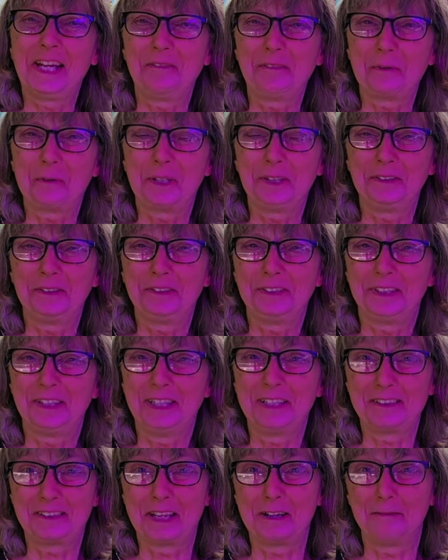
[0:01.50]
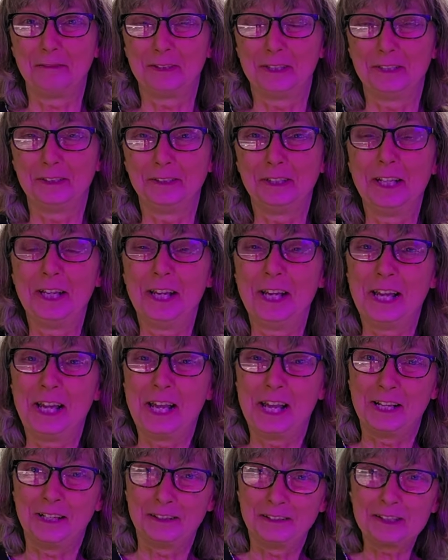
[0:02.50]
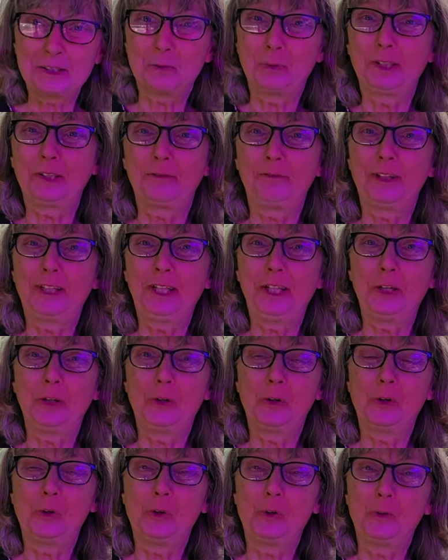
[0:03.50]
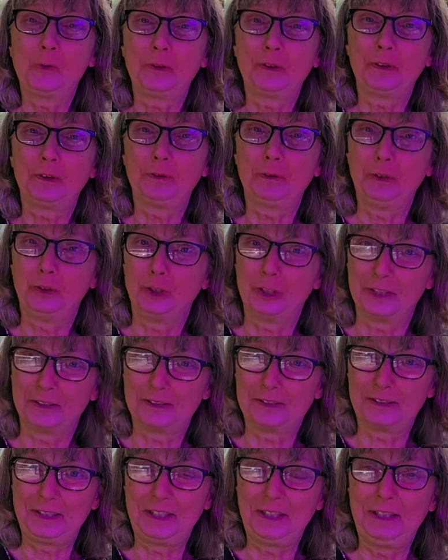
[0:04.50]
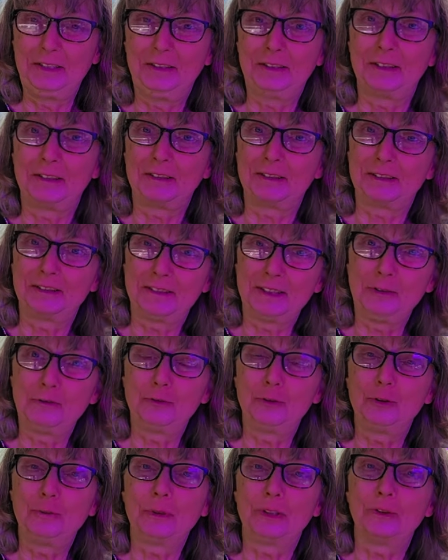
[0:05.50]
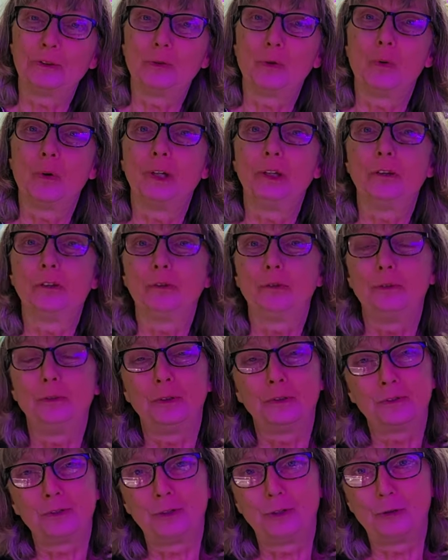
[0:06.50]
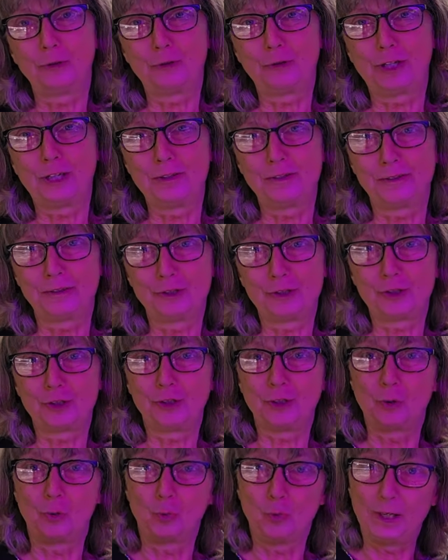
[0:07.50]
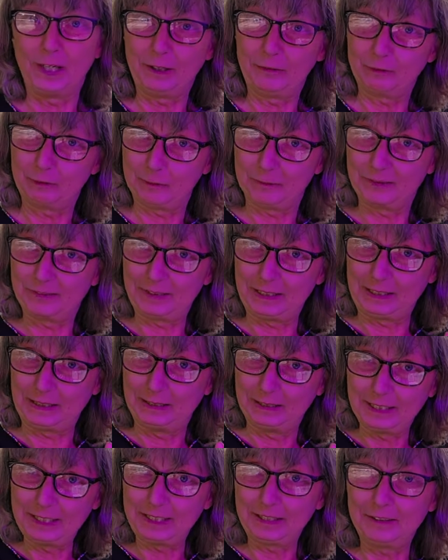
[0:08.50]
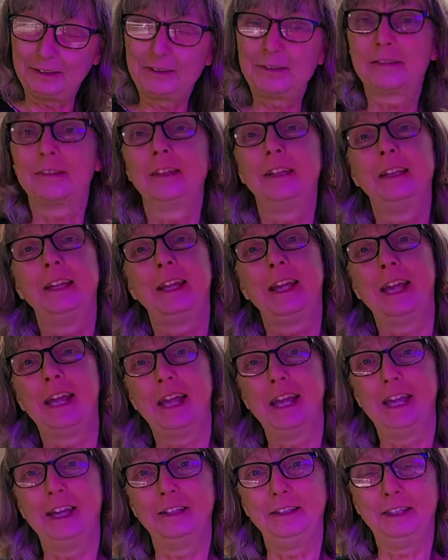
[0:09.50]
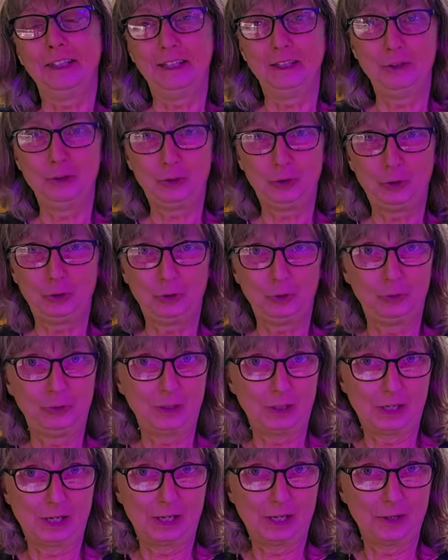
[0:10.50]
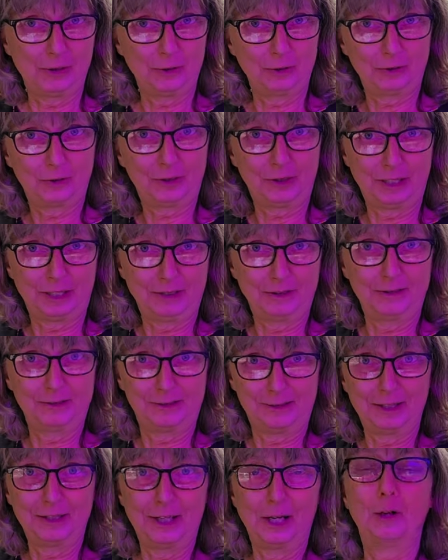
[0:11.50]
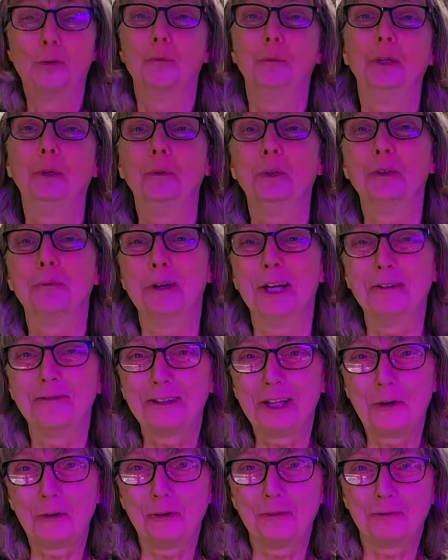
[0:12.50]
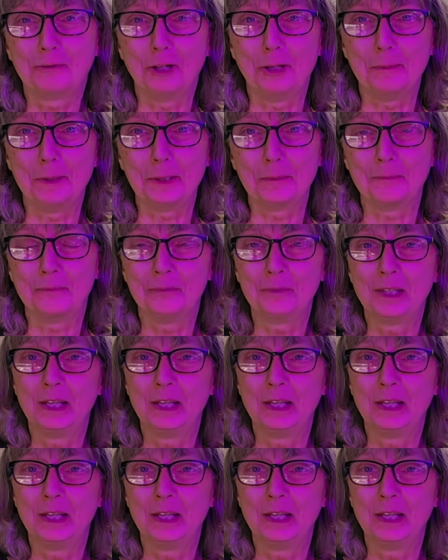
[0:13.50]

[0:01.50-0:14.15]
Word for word: everyone, it's Evelyn, and in this week's video, you're going to see that the seed room is going through a slow transition away from seedlings and into other things that help me with my flower farming.